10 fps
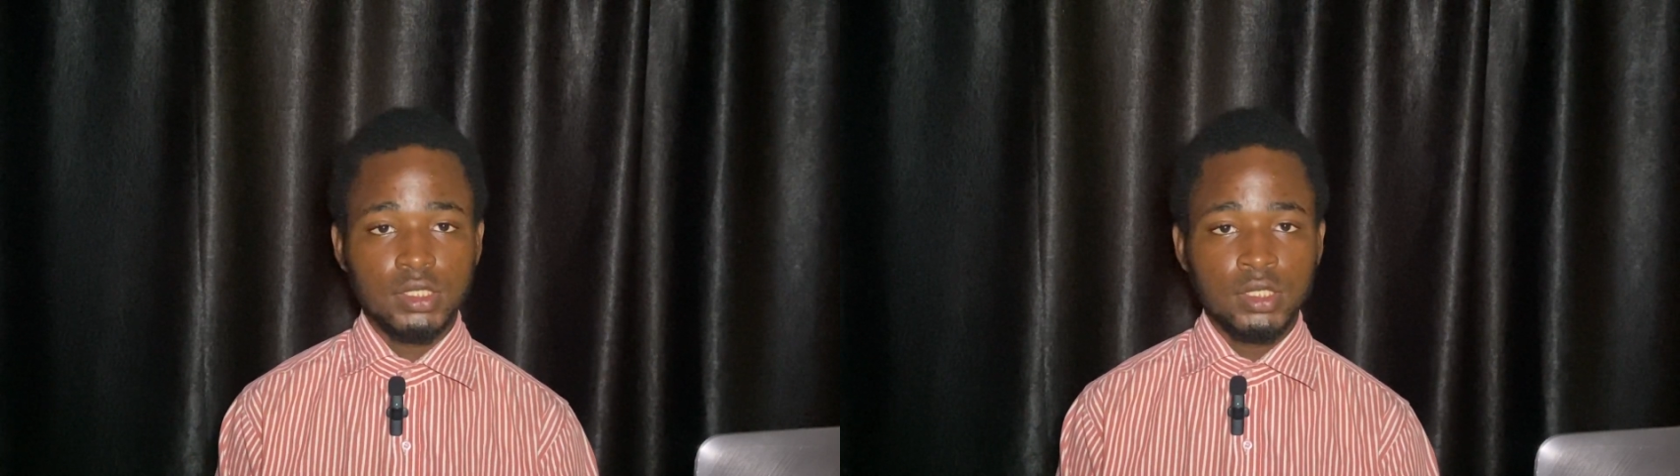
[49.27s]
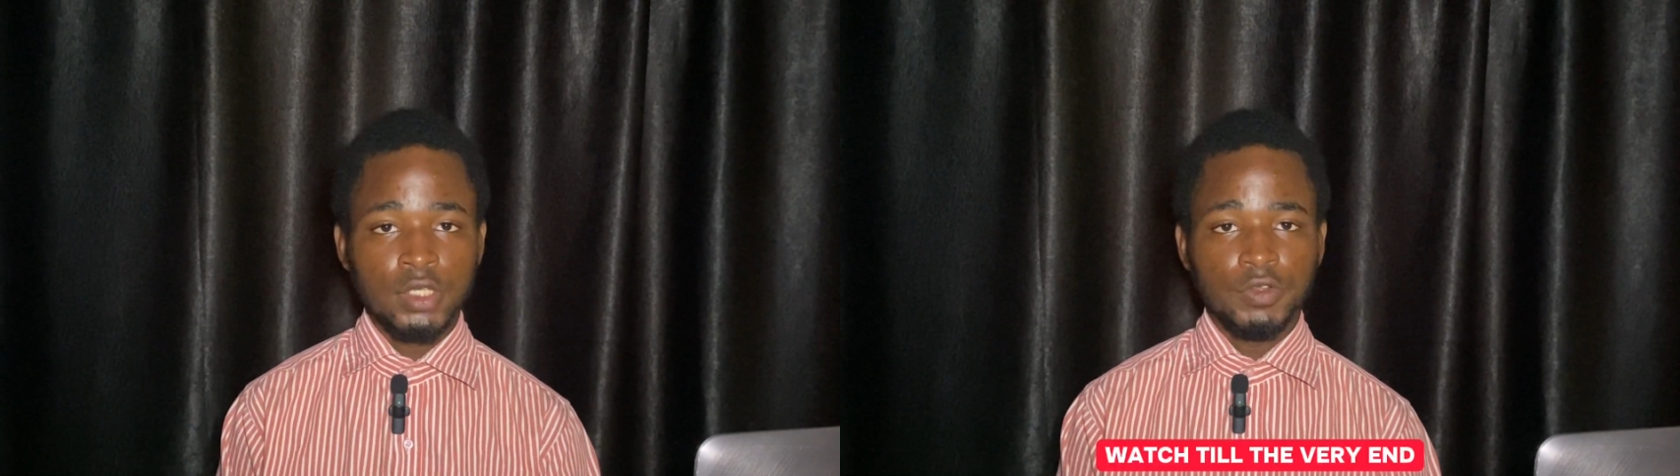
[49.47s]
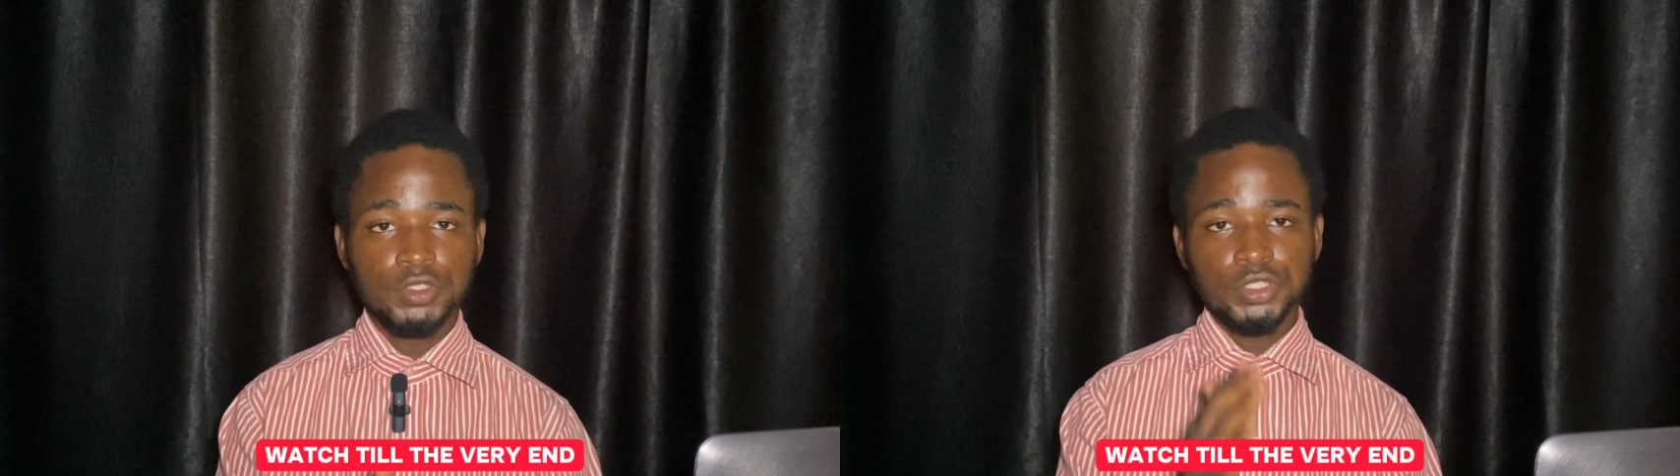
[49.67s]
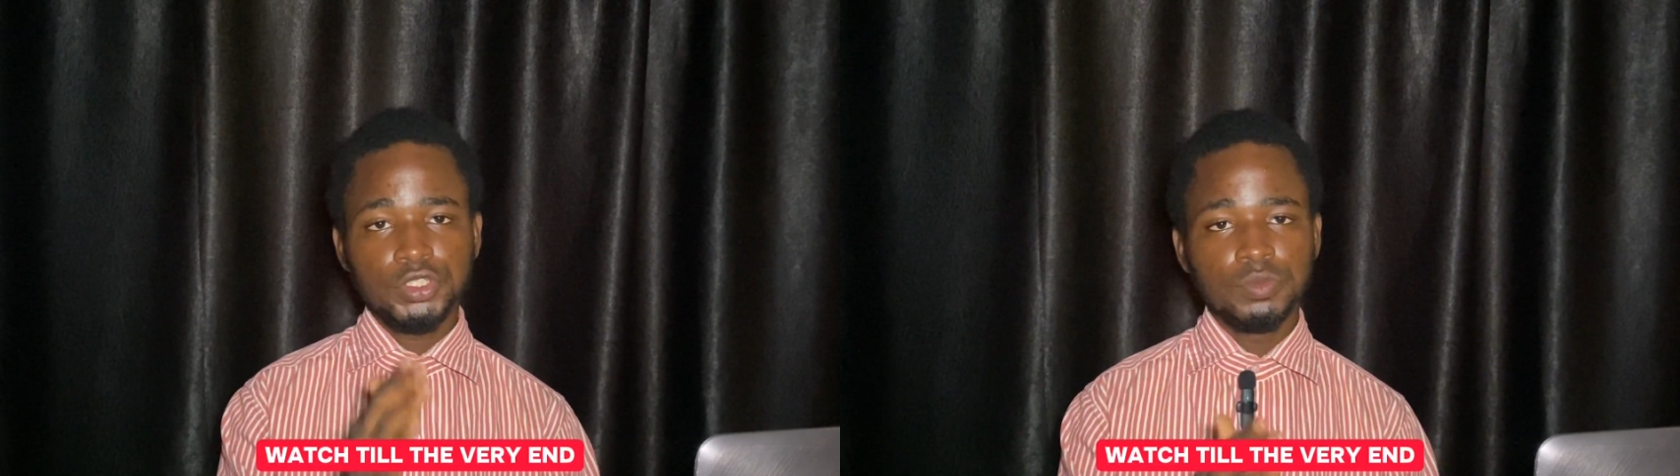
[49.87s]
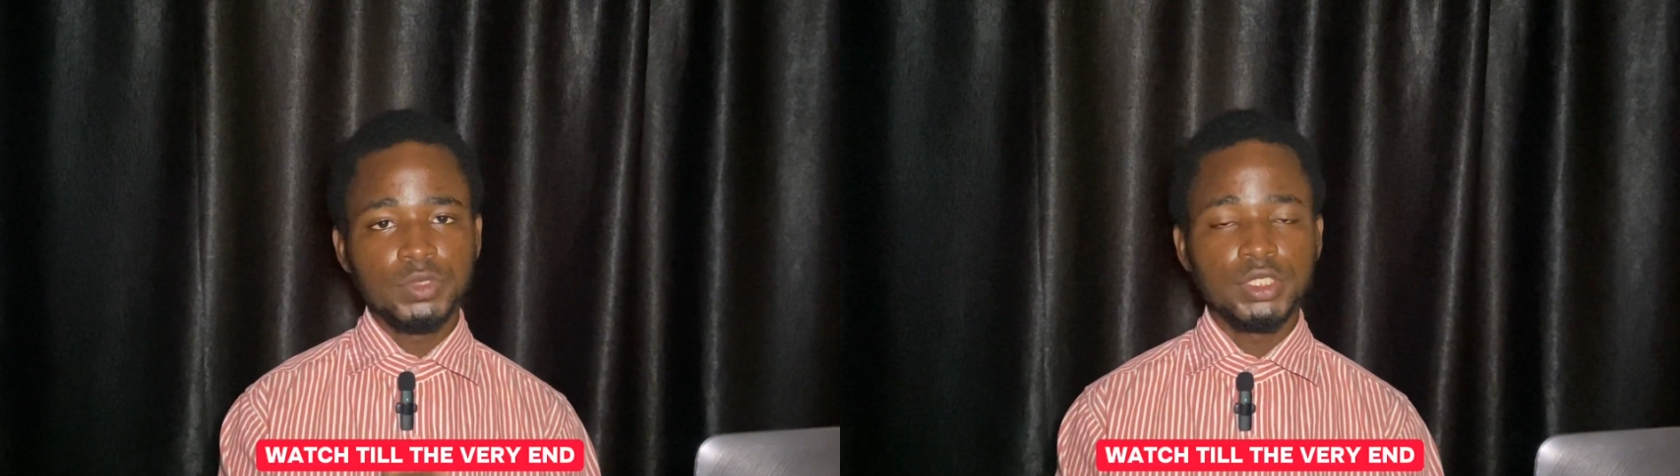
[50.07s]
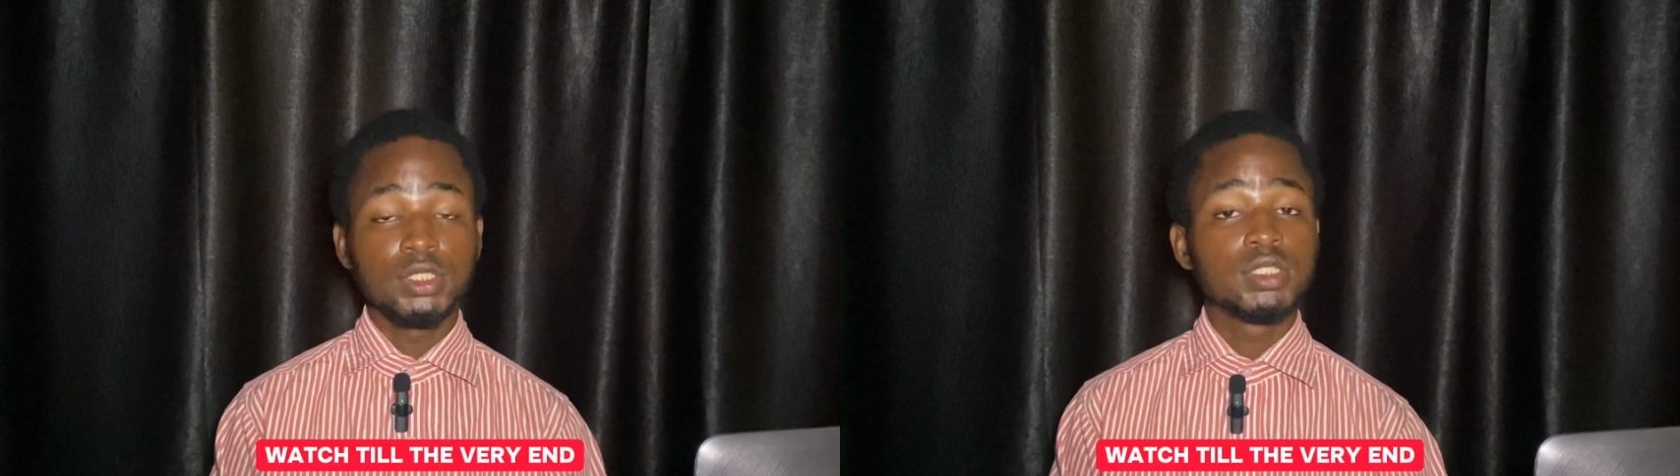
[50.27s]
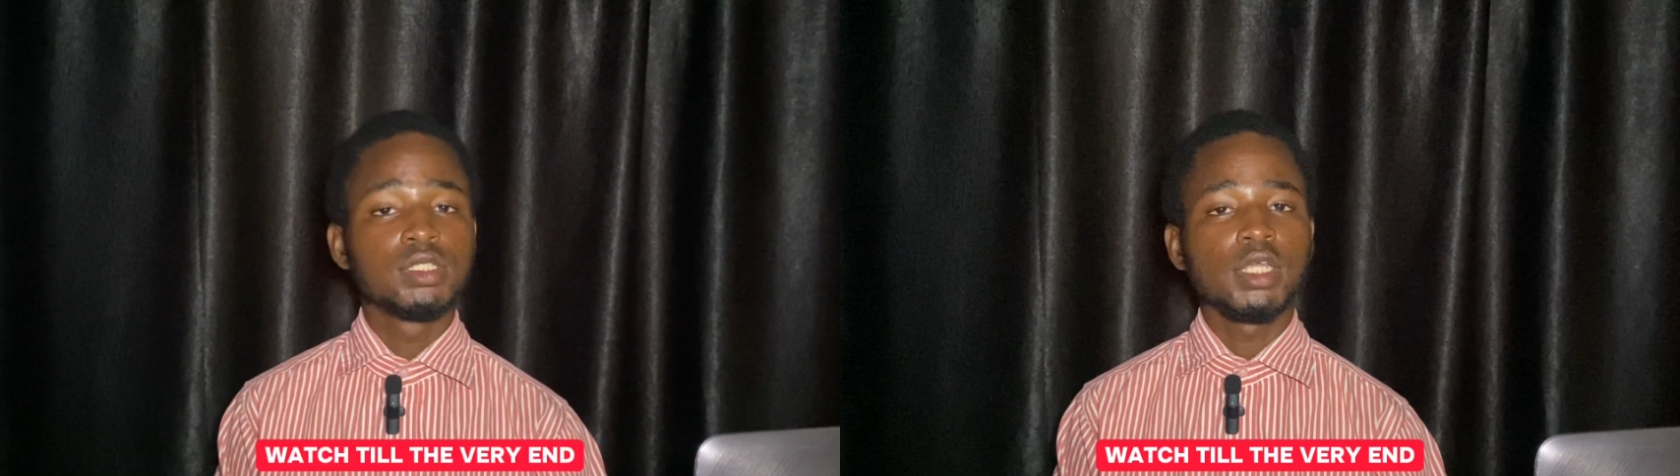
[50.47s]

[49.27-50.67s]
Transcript: If you're into this community, this is